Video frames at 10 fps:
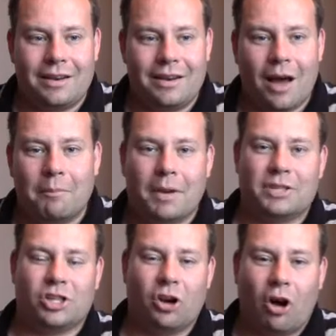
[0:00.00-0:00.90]
not
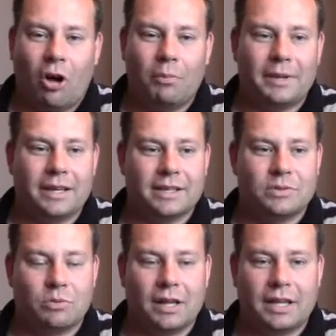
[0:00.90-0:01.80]
much at all,
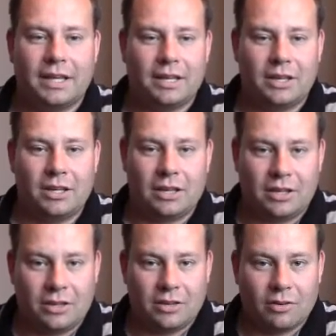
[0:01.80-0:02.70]
because really
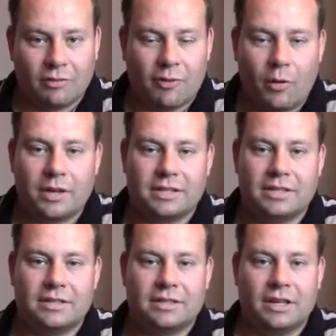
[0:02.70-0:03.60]
your
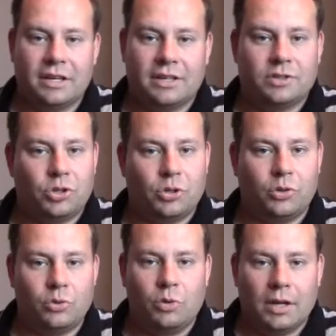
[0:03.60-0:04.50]
focus is
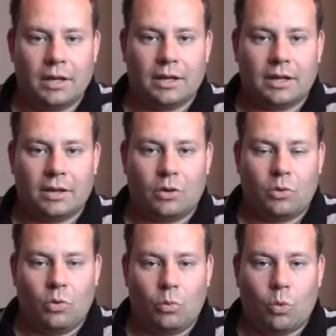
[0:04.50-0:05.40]
to
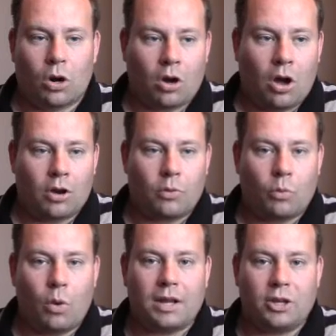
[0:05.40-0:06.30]
work
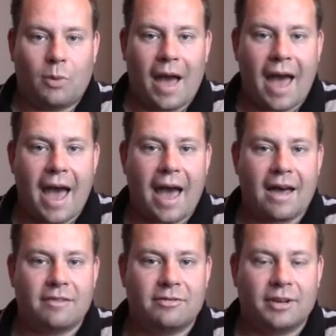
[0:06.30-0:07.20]
on what you
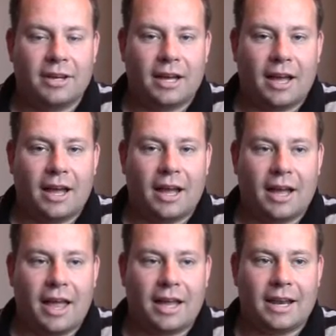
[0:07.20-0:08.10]
have
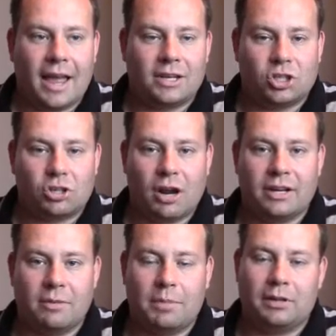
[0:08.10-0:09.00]
and
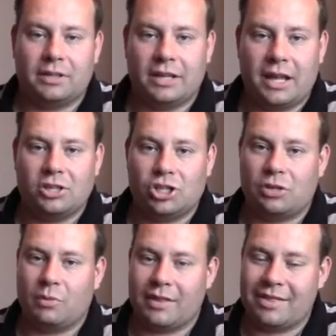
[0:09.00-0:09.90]
try to build an
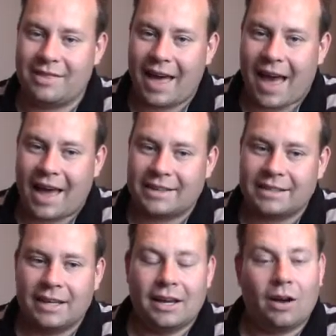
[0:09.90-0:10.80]
engine with that.
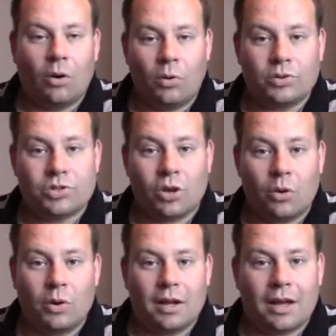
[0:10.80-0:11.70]

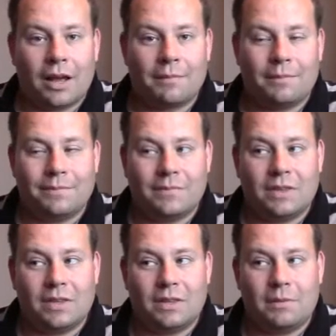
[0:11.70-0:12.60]
Also,
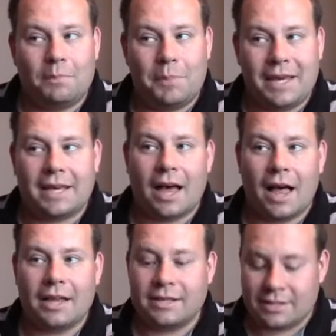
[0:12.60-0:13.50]

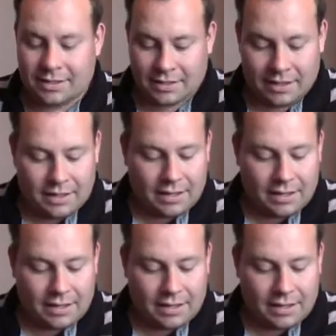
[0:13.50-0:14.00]
because